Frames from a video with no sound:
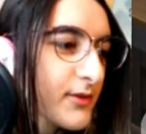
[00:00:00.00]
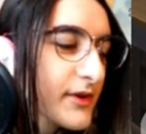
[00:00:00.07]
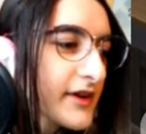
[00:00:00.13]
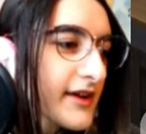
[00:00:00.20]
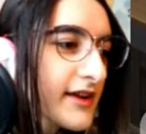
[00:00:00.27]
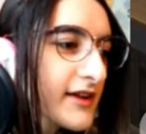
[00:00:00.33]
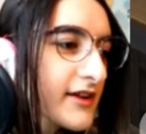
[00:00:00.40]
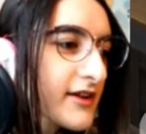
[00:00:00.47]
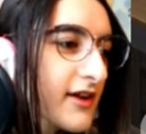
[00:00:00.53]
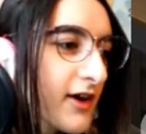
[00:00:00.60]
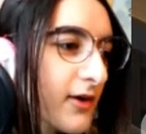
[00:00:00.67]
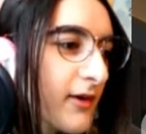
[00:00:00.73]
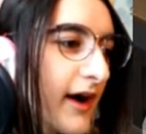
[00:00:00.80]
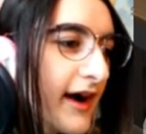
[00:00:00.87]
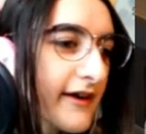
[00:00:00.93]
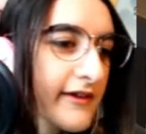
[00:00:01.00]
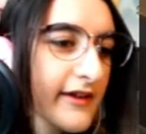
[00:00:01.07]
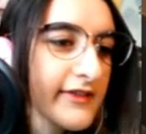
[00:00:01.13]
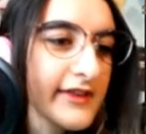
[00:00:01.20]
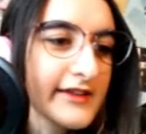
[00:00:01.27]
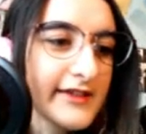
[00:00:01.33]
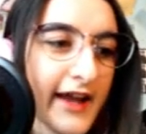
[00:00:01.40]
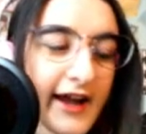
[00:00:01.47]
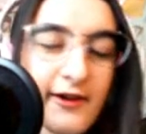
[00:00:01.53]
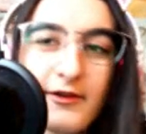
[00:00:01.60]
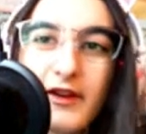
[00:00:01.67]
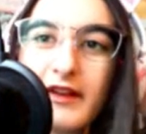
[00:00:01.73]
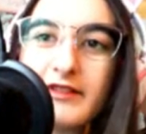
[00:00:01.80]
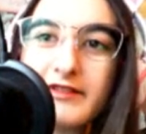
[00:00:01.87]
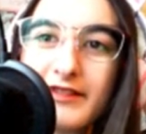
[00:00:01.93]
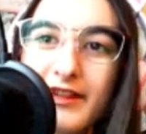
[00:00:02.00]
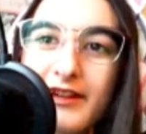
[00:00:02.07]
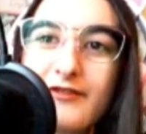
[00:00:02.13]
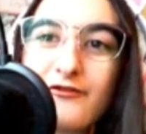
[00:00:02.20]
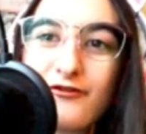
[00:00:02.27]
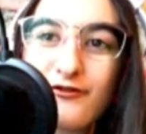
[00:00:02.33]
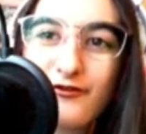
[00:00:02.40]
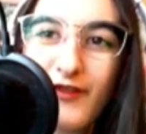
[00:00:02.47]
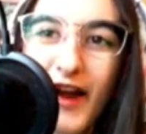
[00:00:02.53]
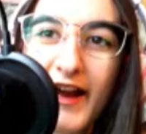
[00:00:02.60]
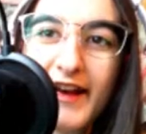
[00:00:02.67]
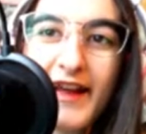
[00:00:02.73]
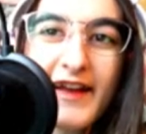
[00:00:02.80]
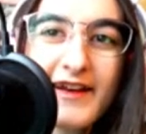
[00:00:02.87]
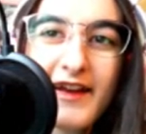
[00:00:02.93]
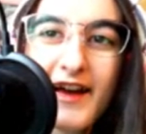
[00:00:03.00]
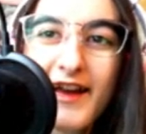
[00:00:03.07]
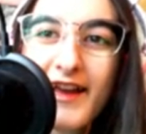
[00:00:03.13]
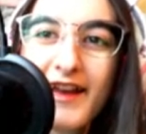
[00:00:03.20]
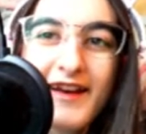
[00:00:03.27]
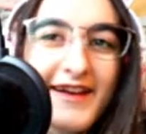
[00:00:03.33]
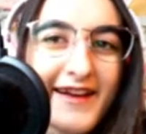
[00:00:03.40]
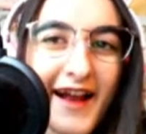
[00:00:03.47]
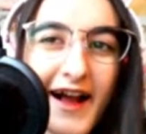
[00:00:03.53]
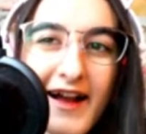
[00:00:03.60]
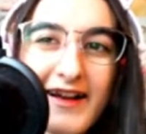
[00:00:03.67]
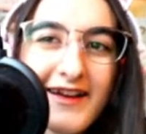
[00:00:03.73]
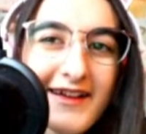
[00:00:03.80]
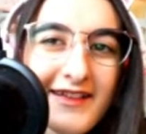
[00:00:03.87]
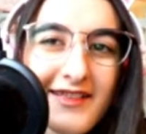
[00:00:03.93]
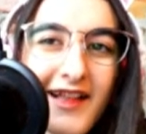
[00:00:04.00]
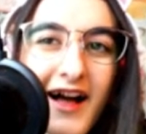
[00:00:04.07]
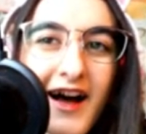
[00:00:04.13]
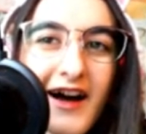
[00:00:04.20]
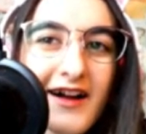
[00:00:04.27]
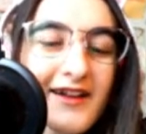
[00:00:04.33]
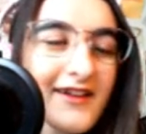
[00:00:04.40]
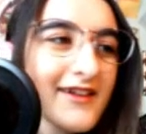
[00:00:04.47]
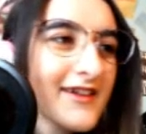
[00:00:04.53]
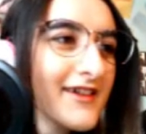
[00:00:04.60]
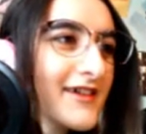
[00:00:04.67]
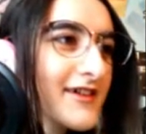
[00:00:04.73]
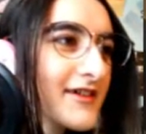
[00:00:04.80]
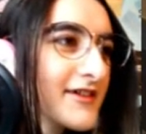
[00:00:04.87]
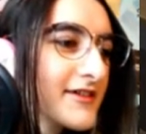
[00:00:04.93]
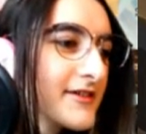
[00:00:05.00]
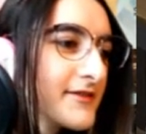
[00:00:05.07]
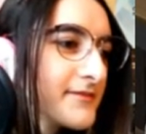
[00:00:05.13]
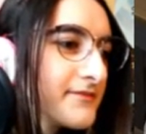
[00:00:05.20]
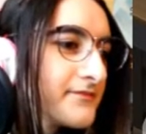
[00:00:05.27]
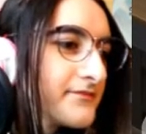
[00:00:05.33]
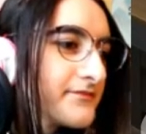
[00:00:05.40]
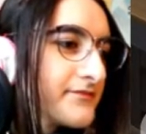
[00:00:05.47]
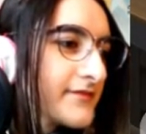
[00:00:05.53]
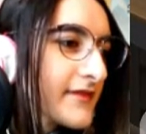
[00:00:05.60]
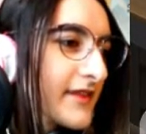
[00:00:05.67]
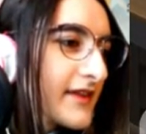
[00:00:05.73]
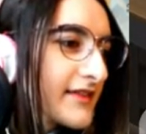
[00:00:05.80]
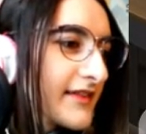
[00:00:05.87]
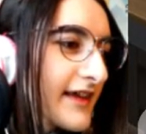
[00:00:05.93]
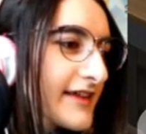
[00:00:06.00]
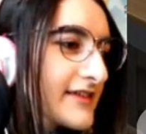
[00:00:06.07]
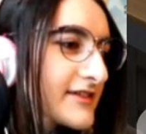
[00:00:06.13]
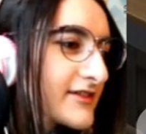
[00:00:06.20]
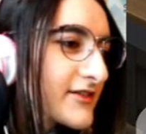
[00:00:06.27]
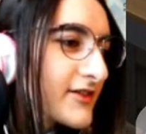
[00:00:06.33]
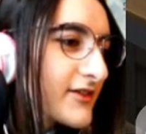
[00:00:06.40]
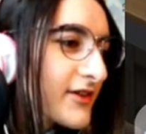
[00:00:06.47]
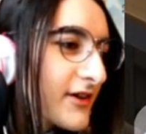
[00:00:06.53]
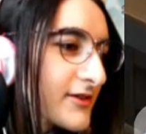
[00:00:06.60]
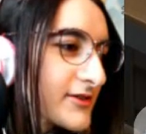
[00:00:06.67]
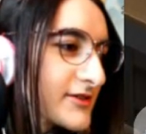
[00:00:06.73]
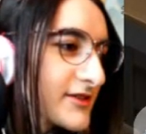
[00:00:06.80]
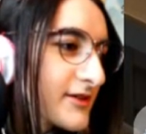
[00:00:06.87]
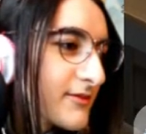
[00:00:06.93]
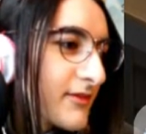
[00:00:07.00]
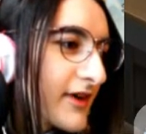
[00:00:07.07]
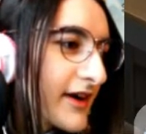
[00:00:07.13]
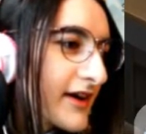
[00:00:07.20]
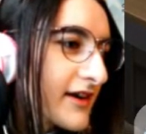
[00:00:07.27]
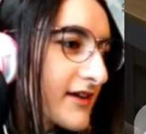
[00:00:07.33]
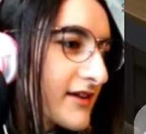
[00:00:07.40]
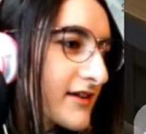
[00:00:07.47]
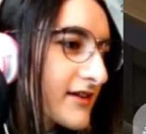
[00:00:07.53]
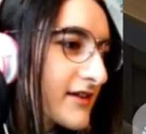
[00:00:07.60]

We're gonna go out on the town. It's a Friday night, 9 o'clock. Let's go somewhere.